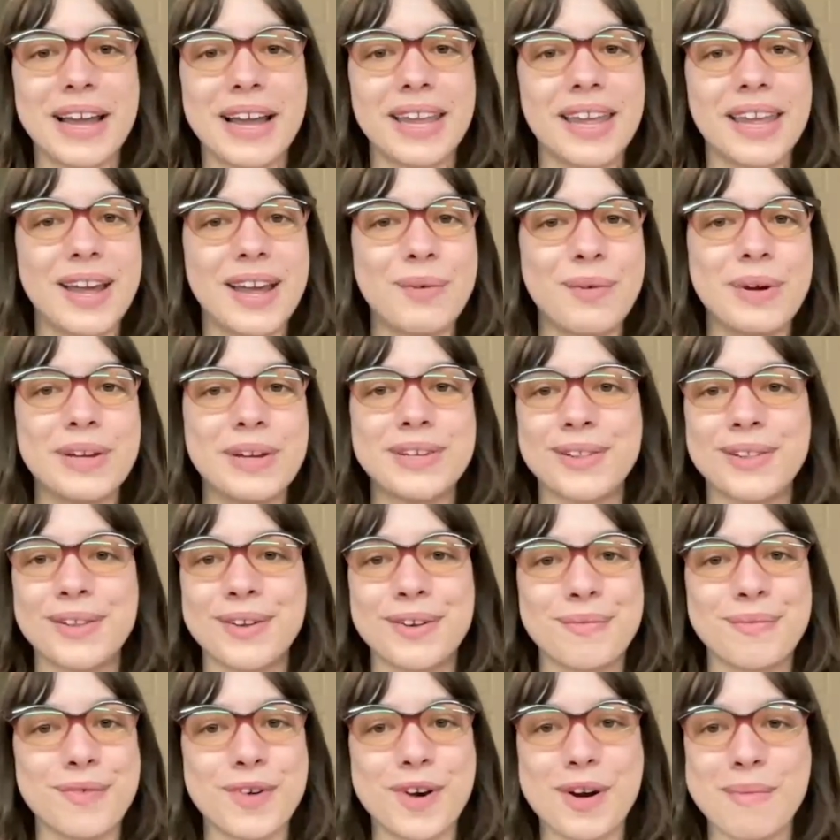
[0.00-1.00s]
I can't wait to
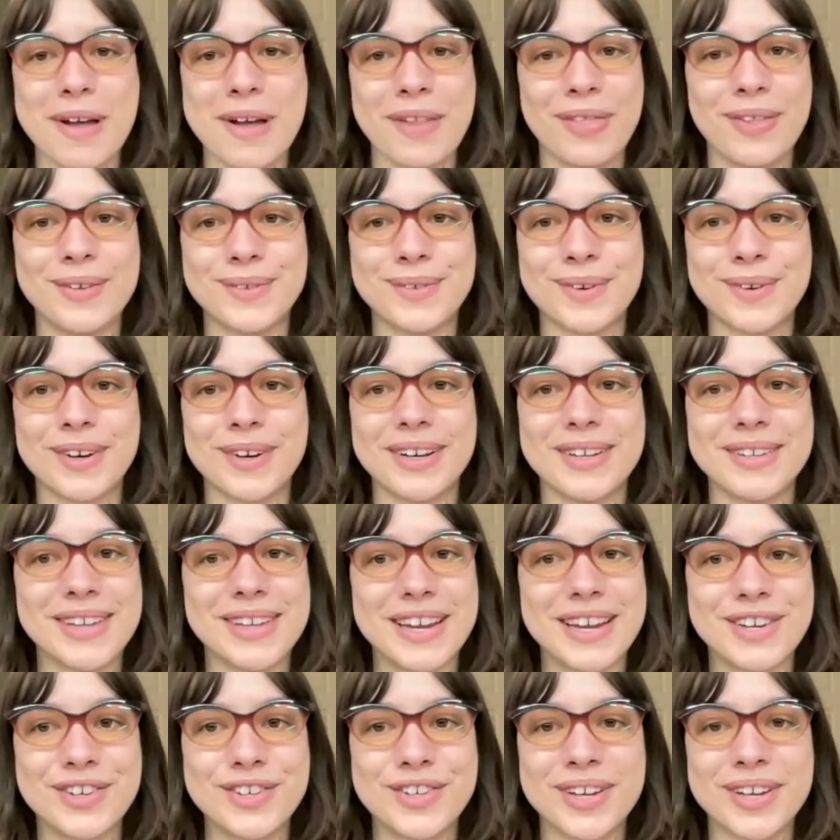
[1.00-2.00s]
learn more about these
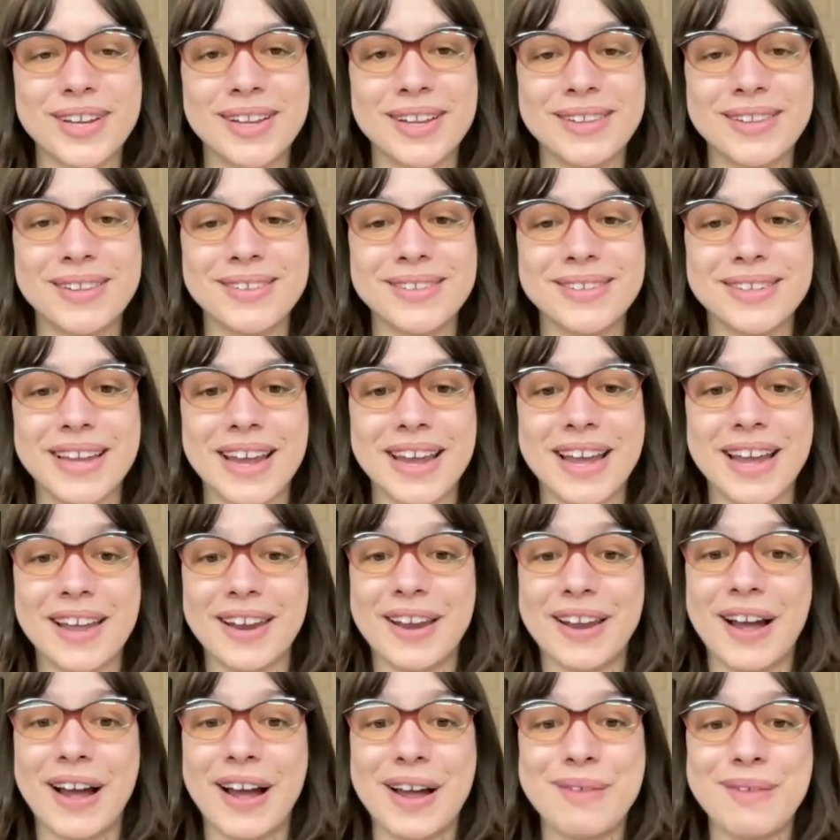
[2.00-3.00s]
organizations, and
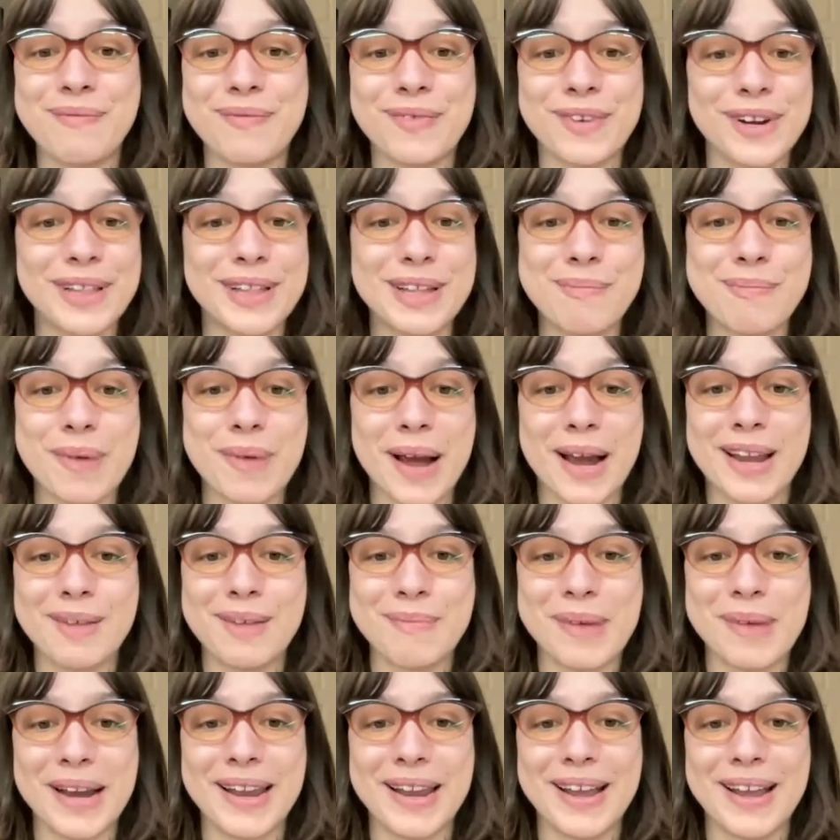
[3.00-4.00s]
I'm really biting
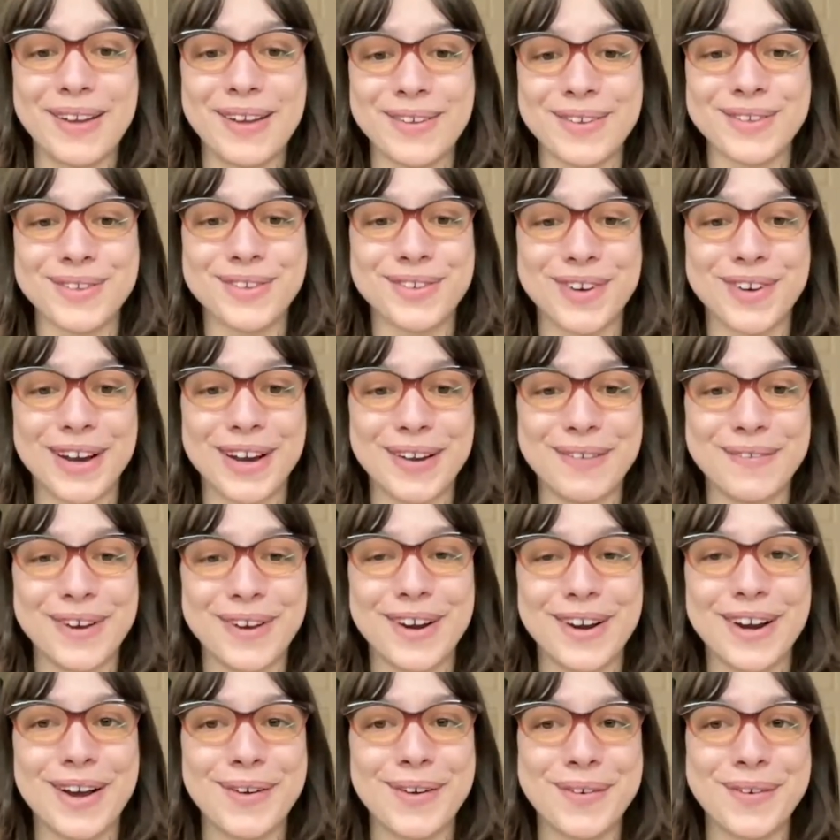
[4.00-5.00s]
my nails trying to
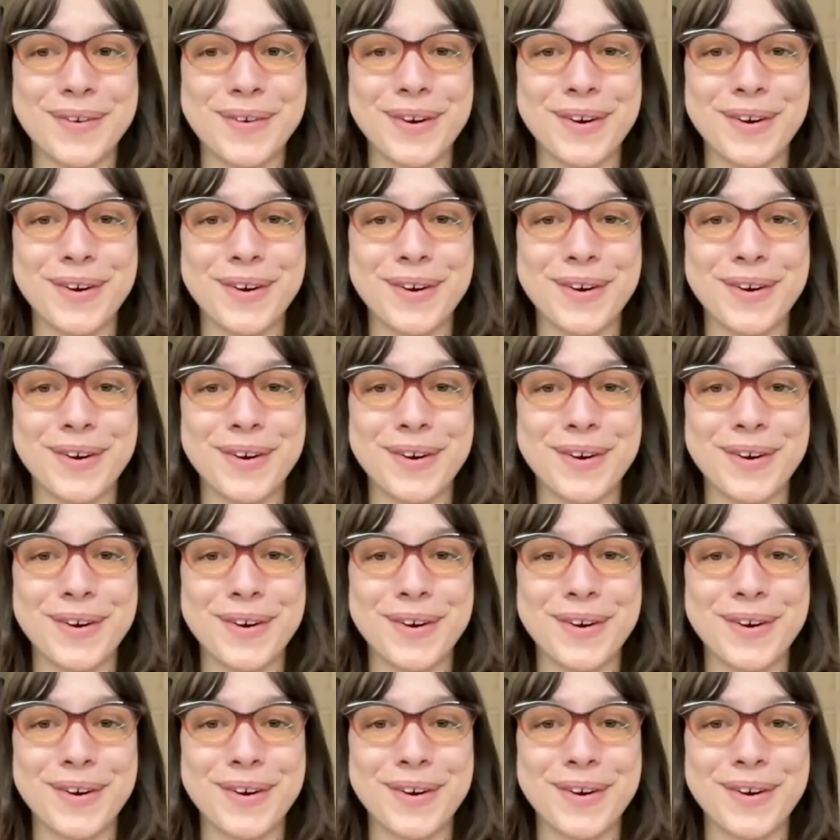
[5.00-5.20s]
figure out who